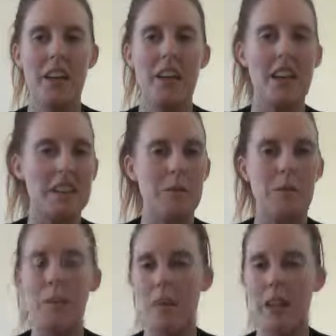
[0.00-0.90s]

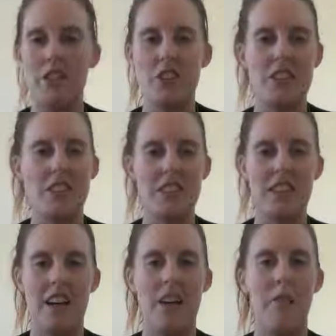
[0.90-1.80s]
customers, managers.
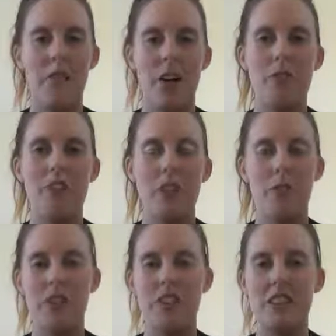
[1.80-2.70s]
I
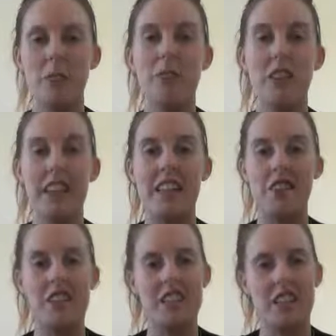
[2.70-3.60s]
was really
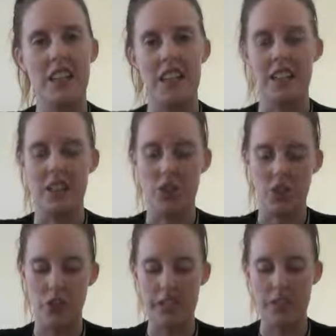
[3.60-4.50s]
interested to hear their
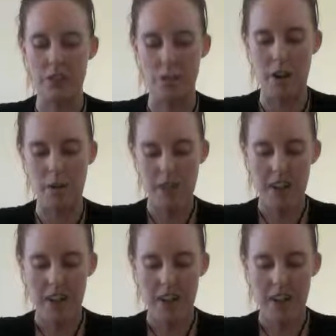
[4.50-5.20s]
stories as well.